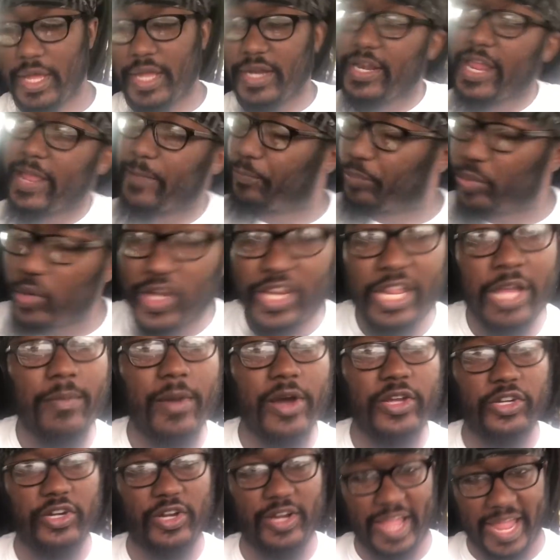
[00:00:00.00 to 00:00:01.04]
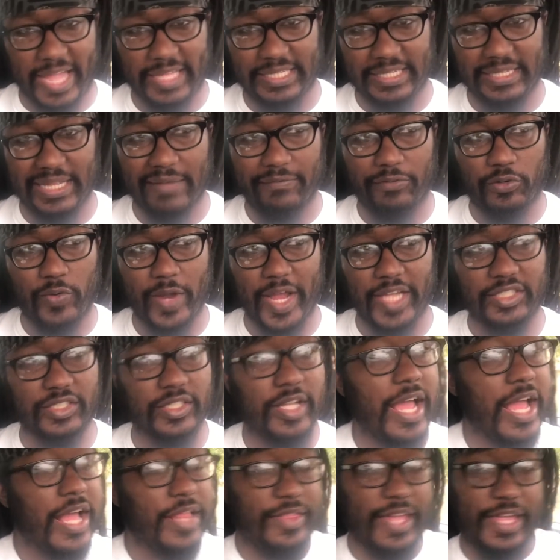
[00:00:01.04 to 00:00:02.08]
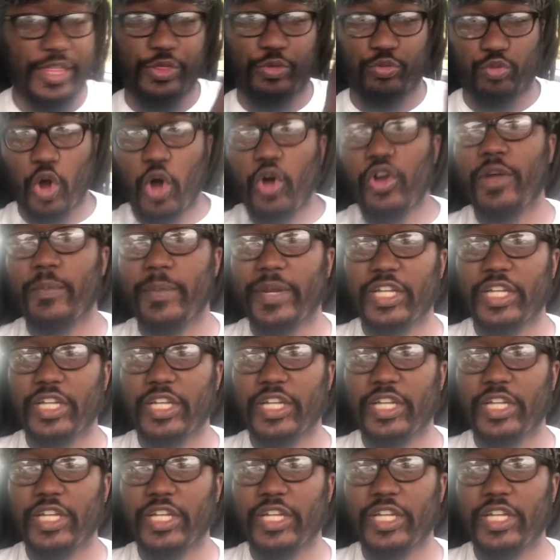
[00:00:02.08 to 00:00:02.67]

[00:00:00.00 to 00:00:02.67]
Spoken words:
They put him under the anti-life equation. They throw him